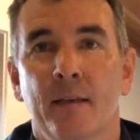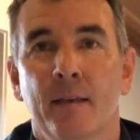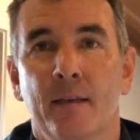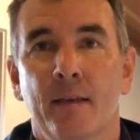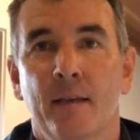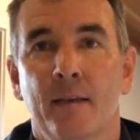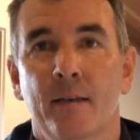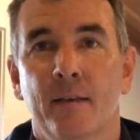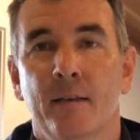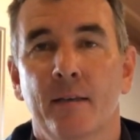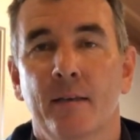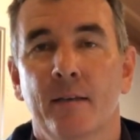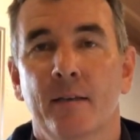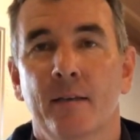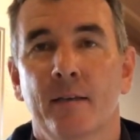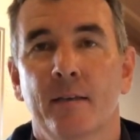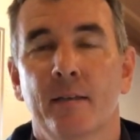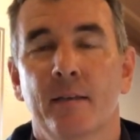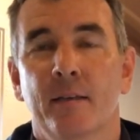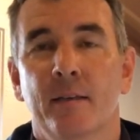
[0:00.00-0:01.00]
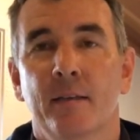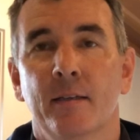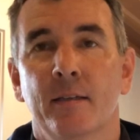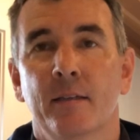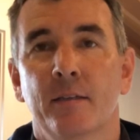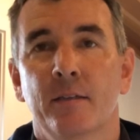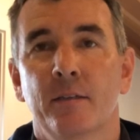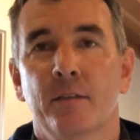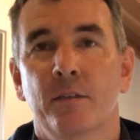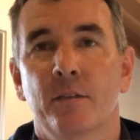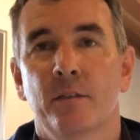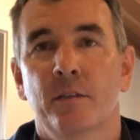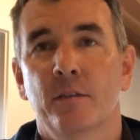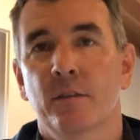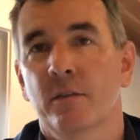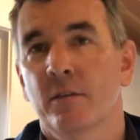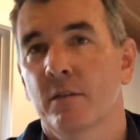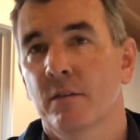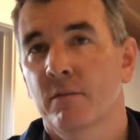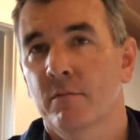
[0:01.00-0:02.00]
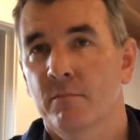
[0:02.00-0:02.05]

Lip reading: and it's to